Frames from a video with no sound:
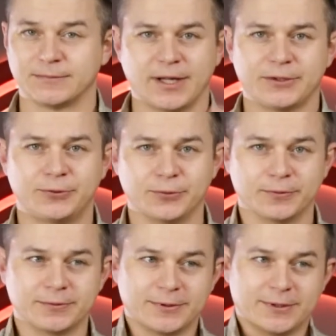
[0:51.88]
not two,
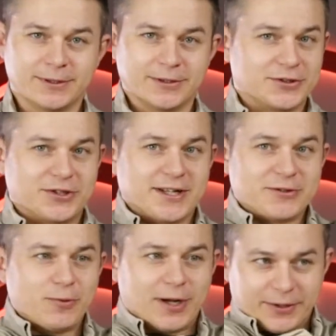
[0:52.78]

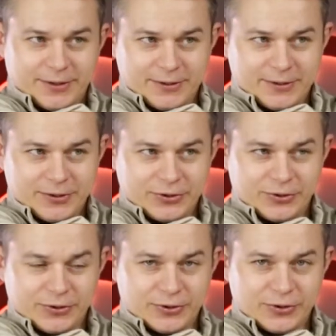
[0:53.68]
just one
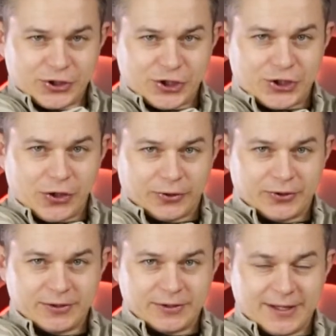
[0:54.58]
shot.